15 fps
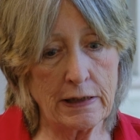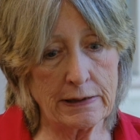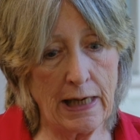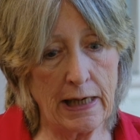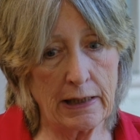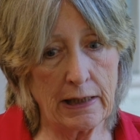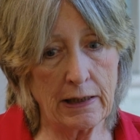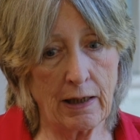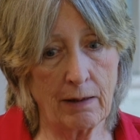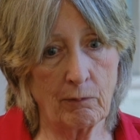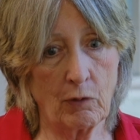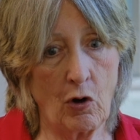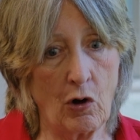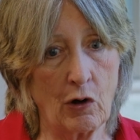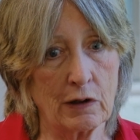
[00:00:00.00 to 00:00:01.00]
taking
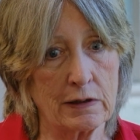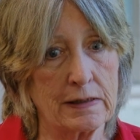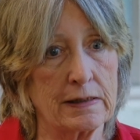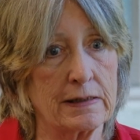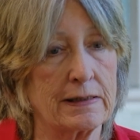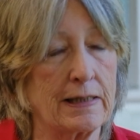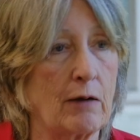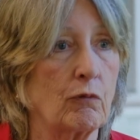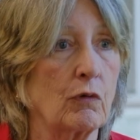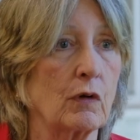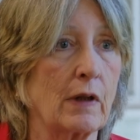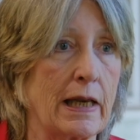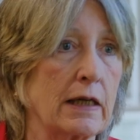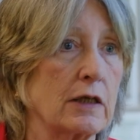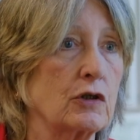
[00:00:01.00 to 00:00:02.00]
up causes that
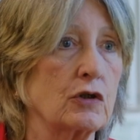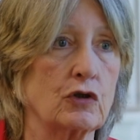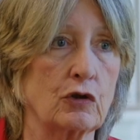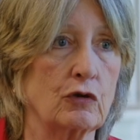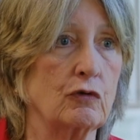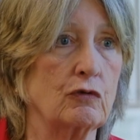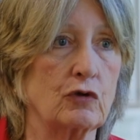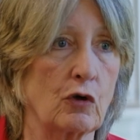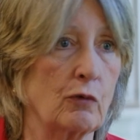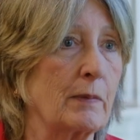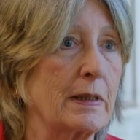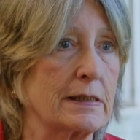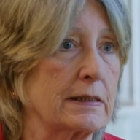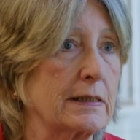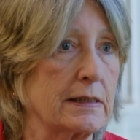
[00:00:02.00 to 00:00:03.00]
related to
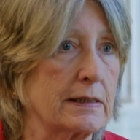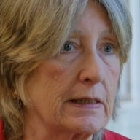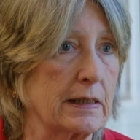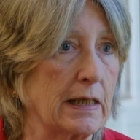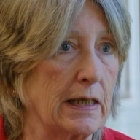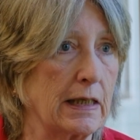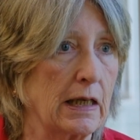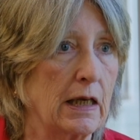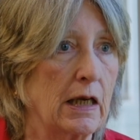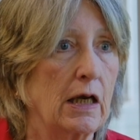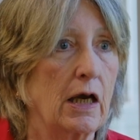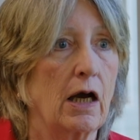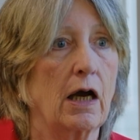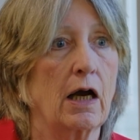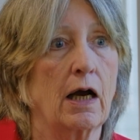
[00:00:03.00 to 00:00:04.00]
domesticity,
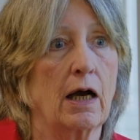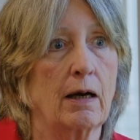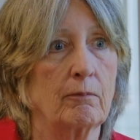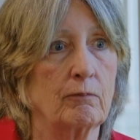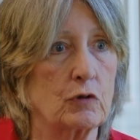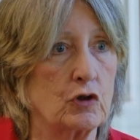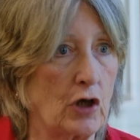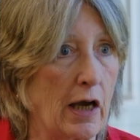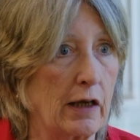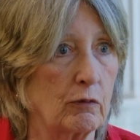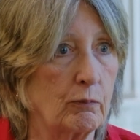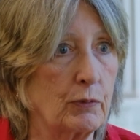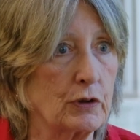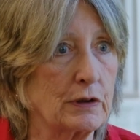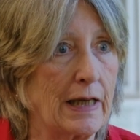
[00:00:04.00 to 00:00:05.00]

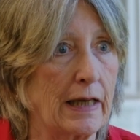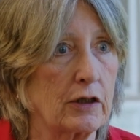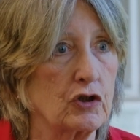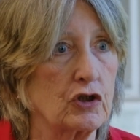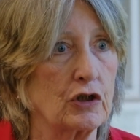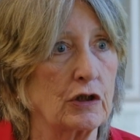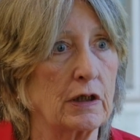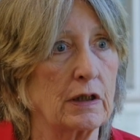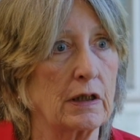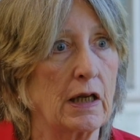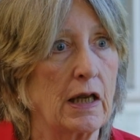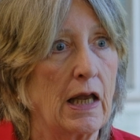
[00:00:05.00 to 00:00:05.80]
child protection,